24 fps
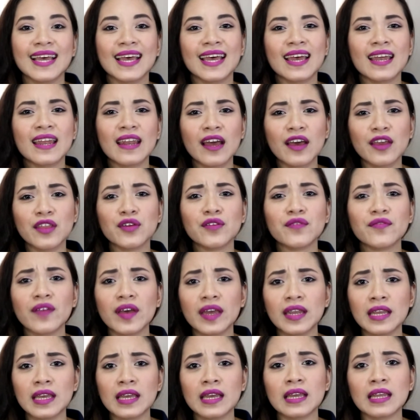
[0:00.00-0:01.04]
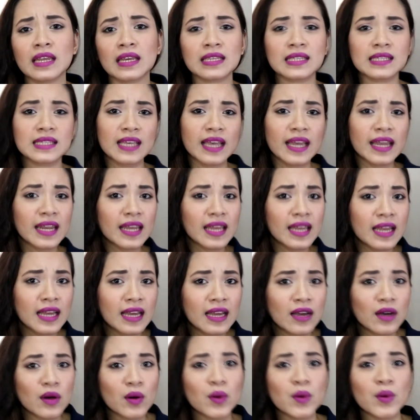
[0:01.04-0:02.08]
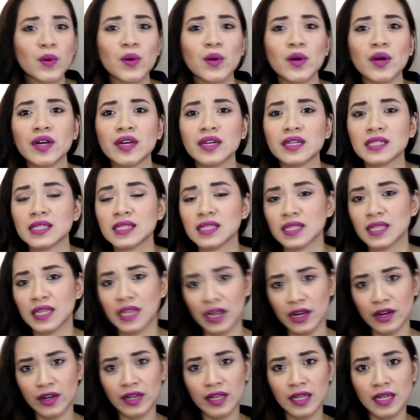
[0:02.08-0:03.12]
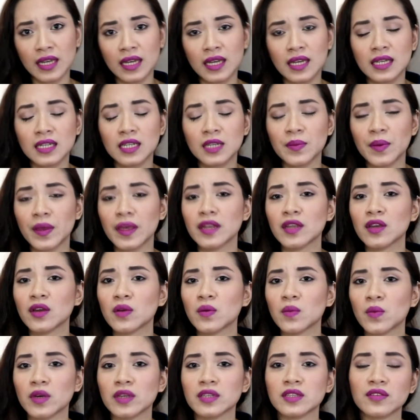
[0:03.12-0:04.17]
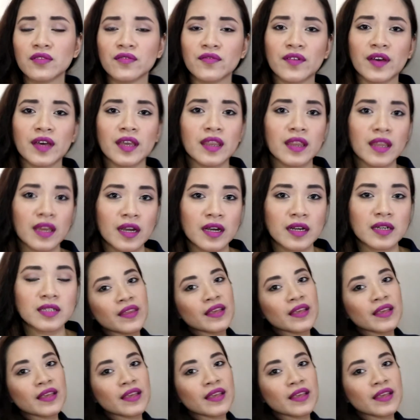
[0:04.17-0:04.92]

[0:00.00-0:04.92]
and either finding it exciting or scary, depending on what you find there.